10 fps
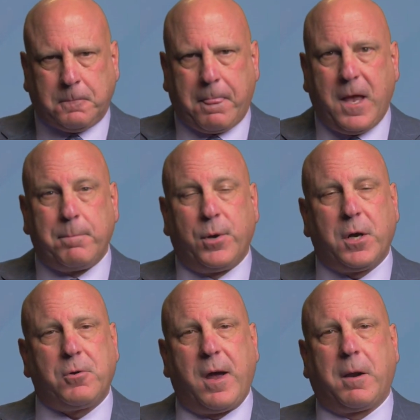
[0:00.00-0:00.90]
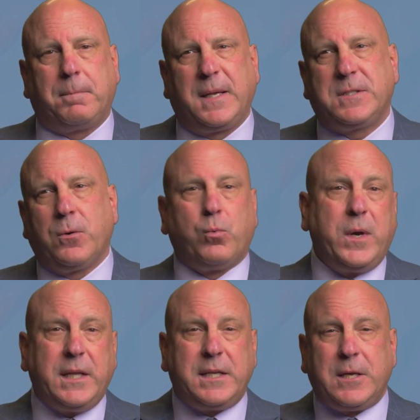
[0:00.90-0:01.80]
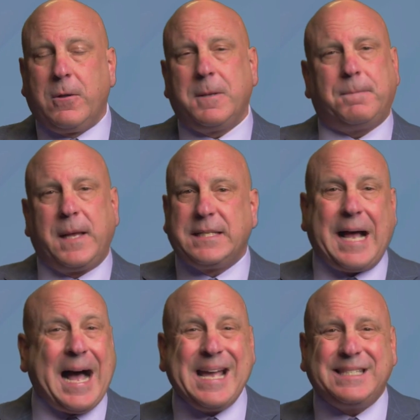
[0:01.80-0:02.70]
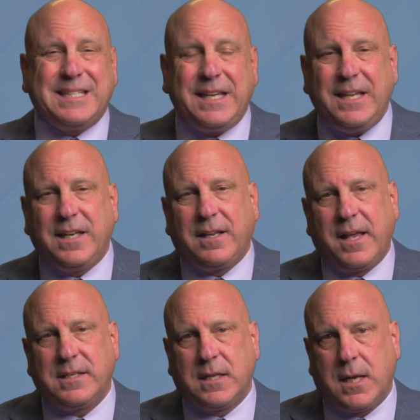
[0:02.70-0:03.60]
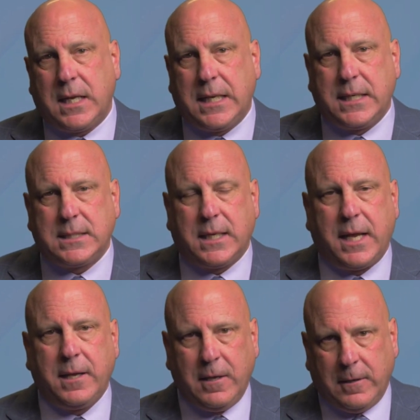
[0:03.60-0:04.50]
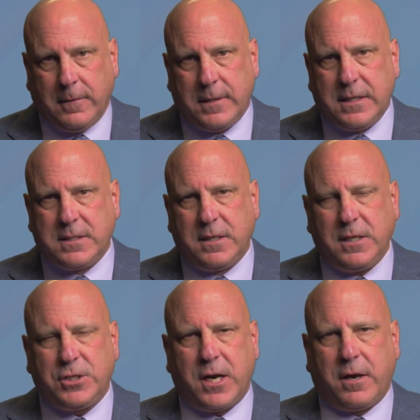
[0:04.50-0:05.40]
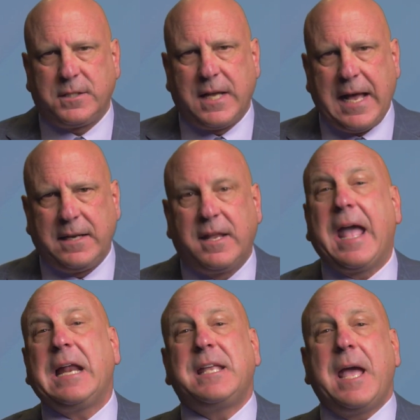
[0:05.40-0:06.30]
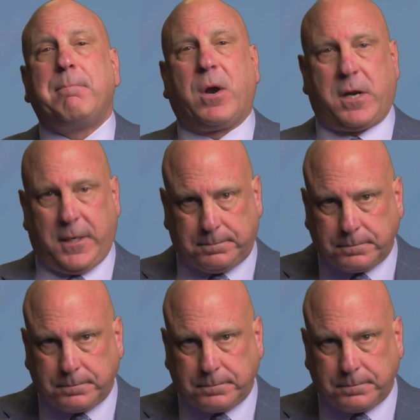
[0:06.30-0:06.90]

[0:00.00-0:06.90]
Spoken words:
and put a crown in place. So really the only place I see inlays and onlays today is in the chairside CAD/CAM market.